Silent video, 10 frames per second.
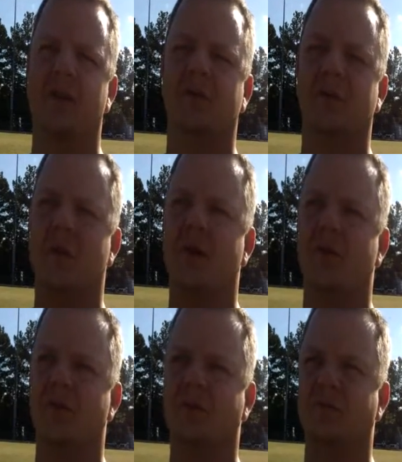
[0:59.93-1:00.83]
with the
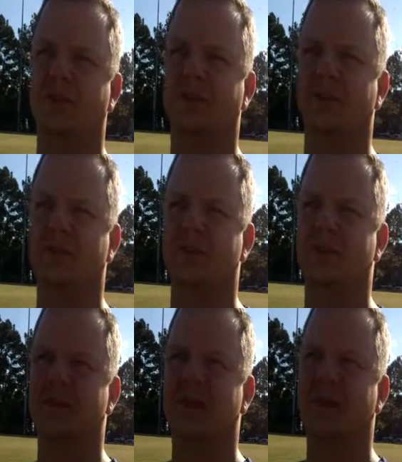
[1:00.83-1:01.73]
ball when, when
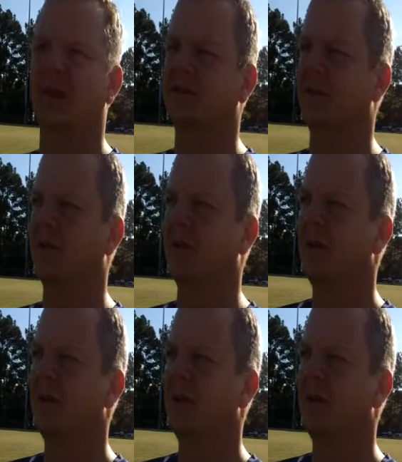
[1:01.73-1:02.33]
something's not there. So